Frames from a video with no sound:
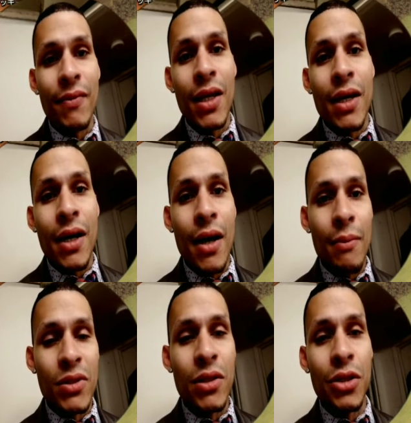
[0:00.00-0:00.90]
such a
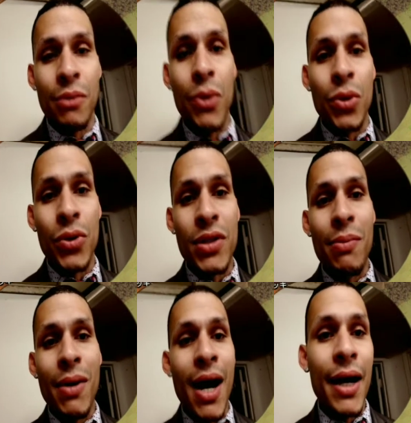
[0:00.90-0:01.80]
boost
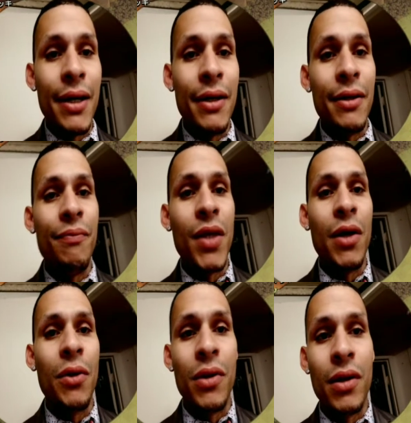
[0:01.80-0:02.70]
behind the